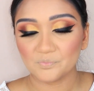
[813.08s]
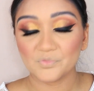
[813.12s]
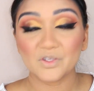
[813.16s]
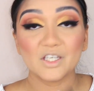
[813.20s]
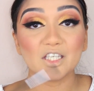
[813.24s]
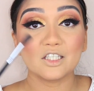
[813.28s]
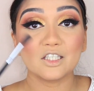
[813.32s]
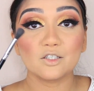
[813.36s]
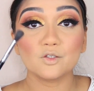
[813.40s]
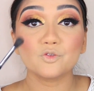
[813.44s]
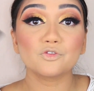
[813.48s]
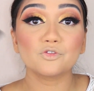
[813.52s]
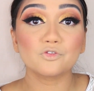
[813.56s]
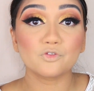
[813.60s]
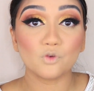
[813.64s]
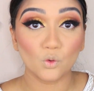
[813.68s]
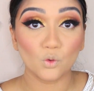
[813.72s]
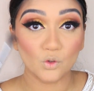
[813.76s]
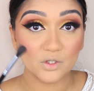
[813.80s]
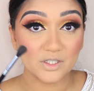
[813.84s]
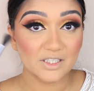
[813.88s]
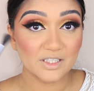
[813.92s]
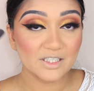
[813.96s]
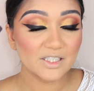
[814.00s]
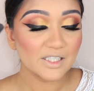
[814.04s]
Eve
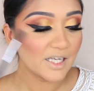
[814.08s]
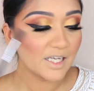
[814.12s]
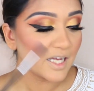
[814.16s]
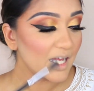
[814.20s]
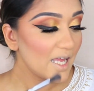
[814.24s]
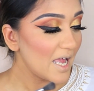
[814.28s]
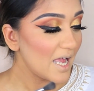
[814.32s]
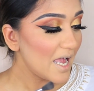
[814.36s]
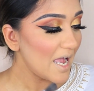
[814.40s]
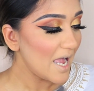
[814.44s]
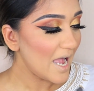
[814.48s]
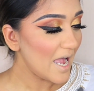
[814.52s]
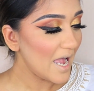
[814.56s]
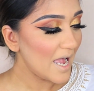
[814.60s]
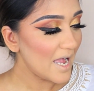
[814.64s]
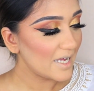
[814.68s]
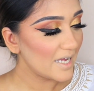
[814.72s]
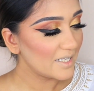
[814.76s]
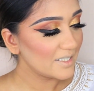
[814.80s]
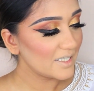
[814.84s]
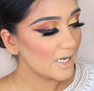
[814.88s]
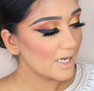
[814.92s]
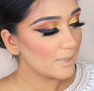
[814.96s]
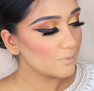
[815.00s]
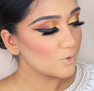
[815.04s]
40,
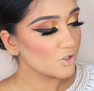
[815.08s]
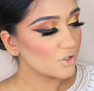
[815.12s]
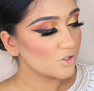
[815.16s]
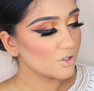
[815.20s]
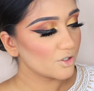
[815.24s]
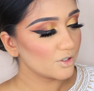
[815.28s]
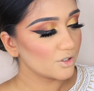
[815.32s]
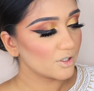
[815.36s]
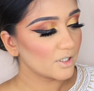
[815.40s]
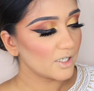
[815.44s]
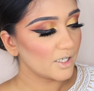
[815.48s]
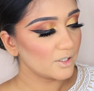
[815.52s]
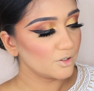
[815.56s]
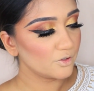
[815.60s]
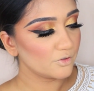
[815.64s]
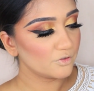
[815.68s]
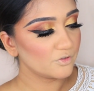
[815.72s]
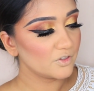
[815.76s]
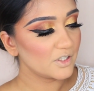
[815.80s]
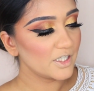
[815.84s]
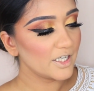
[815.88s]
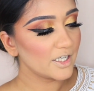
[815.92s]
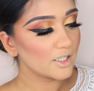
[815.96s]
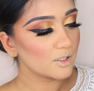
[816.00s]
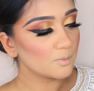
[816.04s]
and I'm just going to kind of
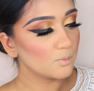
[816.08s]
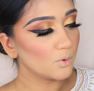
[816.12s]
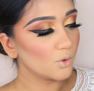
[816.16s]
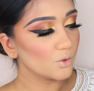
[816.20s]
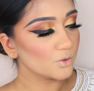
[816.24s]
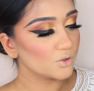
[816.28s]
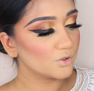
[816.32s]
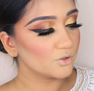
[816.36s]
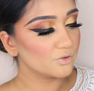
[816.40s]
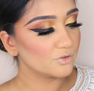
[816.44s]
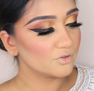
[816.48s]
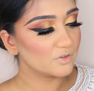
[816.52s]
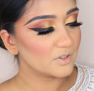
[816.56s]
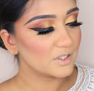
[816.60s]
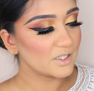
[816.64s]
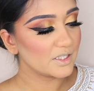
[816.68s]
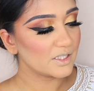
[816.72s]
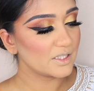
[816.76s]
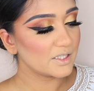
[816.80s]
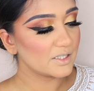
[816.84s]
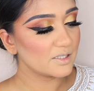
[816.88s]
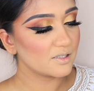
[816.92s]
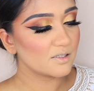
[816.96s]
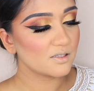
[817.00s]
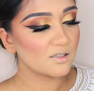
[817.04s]
take both of
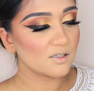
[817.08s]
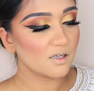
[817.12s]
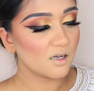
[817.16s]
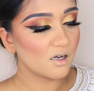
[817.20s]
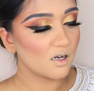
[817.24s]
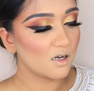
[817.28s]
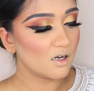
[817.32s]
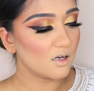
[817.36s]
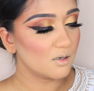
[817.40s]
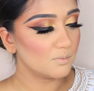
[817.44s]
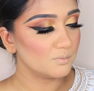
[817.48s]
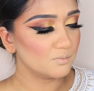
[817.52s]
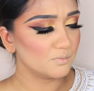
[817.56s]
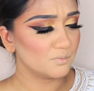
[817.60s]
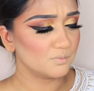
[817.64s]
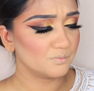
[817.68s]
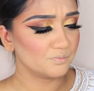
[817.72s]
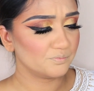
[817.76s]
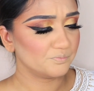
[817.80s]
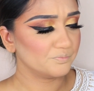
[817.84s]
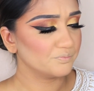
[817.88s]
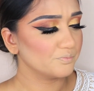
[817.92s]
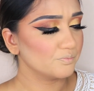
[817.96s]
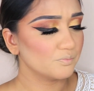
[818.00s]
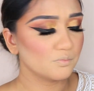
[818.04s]
these,
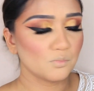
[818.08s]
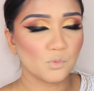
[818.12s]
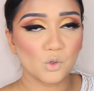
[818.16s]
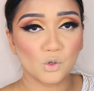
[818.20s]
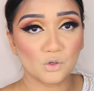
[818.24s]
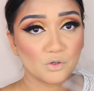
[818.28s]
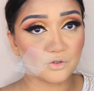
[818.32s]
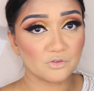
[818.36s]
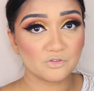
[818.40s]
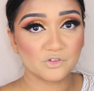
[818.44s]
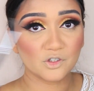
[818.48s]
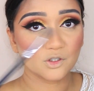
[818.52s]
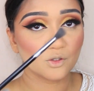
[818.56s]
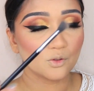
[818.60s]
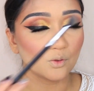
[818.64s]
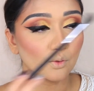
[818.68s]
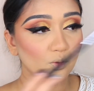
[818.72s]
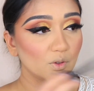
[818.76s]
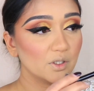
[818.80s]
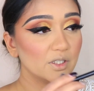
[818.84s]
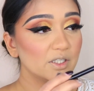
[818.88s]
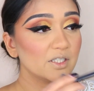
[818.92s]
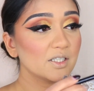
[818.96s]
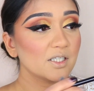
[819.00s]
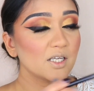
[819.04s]
more of the
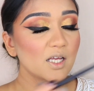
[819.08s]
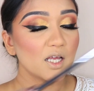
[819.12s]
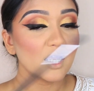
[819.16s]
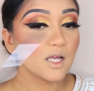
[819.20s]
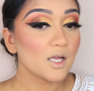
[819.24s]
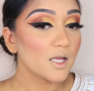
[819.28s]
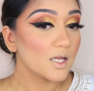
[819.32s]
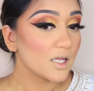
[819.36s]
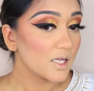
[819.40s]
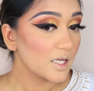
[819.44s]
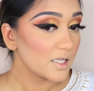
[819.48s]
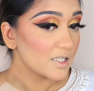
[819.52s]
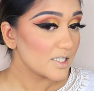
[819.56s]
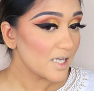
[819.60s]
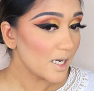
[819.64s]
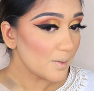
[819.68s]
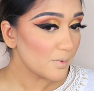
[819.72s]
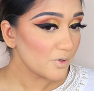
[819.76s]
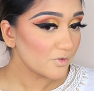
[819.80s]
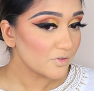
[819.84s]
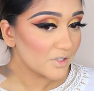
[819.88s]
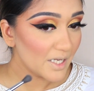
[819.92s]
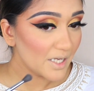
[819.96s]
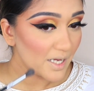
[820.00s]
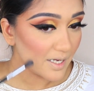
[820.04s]
gold, tap
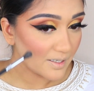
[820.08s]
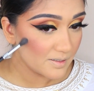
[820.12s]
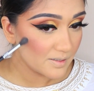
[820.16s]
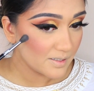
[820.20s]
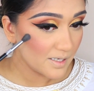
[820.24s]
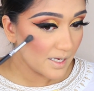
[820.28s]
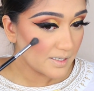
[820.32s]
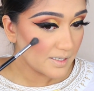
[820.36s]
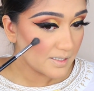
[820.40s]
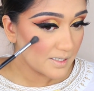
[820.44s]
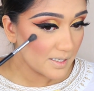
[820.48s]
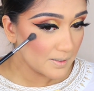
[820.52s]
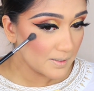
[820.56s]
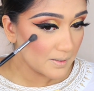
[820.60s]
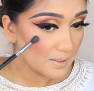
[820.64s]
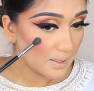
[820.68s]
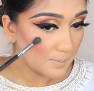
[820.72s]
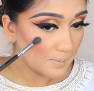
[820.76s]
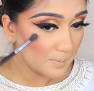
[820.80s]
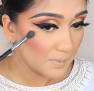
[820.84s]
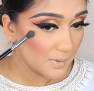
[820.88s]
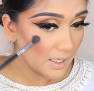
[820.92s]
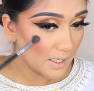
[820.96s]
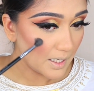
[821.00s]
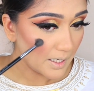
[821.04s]
off the excess and
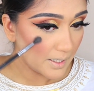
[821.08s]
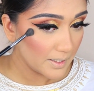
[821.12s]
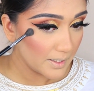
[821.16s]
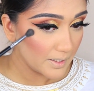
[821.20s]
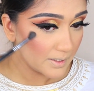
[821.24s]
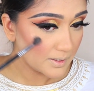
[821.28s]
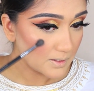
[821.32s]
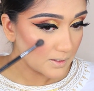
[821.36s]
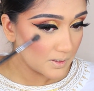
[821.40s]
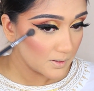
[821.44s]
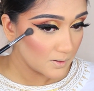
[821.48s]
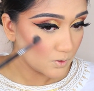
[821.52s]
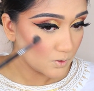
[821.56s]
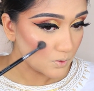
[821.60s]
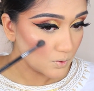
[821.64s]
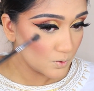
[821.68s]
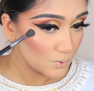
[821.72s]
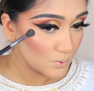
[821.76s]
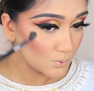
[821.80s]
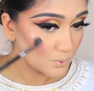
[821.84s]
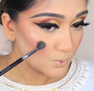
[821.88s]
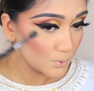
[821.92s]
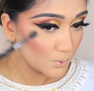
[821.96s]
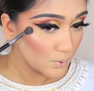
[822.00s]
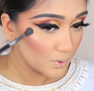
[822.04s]
apply it
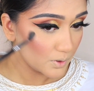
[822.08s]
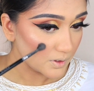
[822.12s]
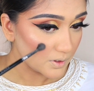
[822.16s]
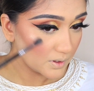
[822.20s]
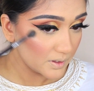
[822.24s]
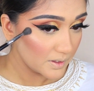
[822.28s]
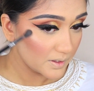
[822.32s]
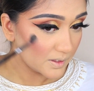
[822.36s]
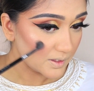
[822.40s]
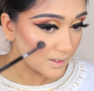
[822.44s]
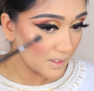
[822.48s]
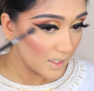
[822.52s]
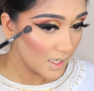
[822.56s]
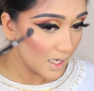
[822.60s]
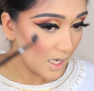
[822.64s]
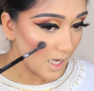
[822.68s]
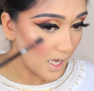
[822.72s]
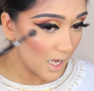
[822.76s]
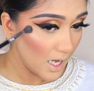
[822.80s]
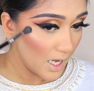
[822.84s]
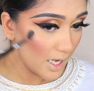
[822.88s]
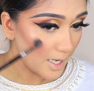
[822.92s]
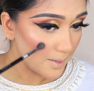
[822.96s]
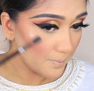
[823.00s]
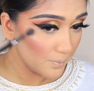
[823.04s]
to the
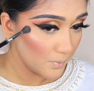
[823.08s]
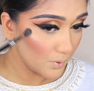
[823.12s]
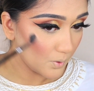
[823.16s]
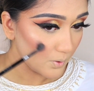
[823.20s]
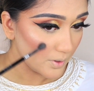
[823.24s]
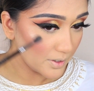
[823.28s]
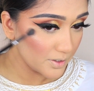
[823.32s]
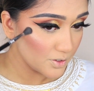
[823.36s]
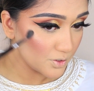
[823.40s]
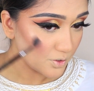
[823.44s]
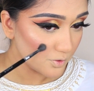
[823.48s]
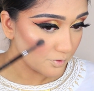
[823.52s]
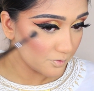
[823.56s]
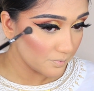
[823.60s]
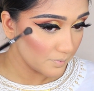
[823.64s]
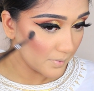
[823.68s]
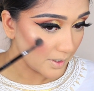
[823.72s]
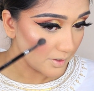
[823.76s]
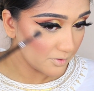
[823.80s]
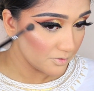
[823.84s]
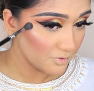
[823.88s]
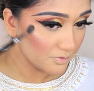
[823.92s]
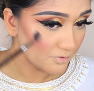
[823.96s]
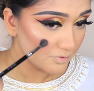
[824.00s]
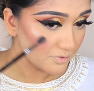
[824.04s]
high points of
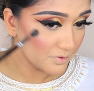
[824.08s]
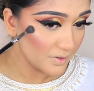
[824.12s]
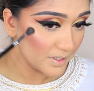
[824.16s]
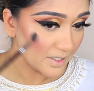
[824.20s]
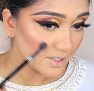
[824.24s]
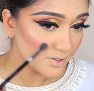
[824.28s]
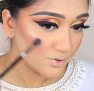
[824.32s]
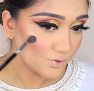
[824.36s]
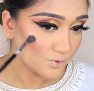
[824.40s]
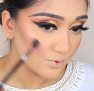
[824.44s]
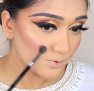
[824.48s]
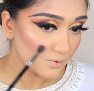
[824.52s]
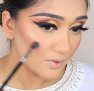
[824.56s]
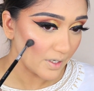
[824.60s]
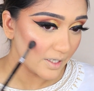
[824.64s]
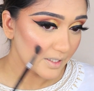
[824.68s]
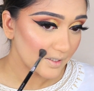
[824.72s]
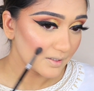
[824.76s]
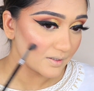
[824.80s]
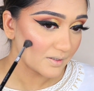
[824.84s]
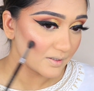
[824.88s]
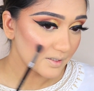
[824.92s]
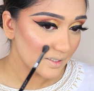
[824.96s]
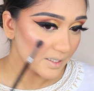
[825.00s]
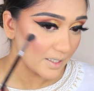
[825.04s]
my face
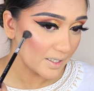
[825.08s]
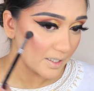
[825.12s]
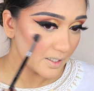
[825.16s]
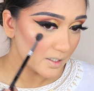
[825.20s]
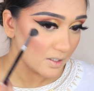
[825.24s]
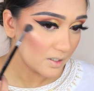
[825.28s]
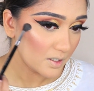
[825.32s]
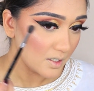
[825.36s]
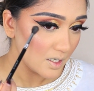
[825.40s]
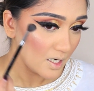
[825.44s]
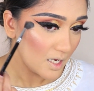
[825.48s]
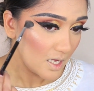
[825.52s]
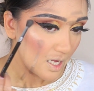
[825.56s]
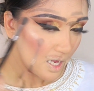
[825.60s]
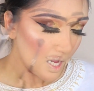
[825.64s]
right there.